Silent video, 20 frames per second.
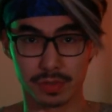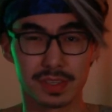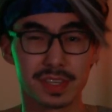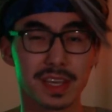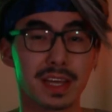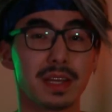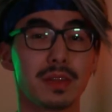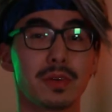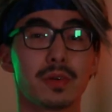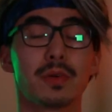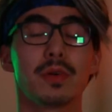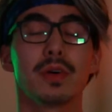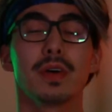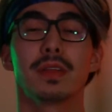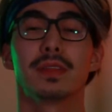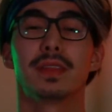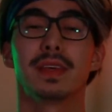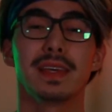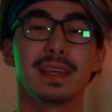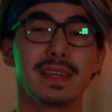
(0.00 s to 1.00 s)
tell you
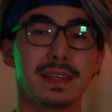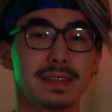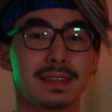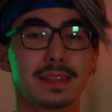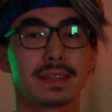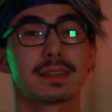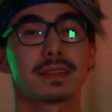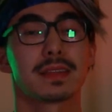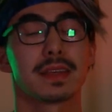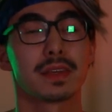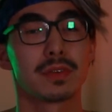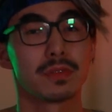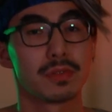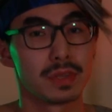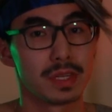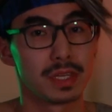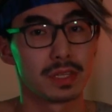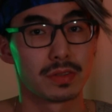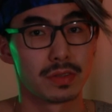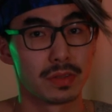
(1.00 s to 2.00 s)
the easiest thing you
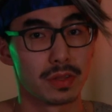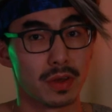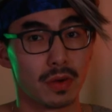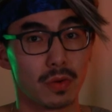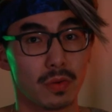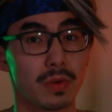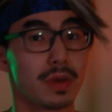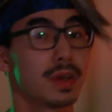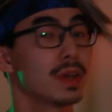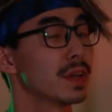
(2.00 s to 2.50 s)
need to know.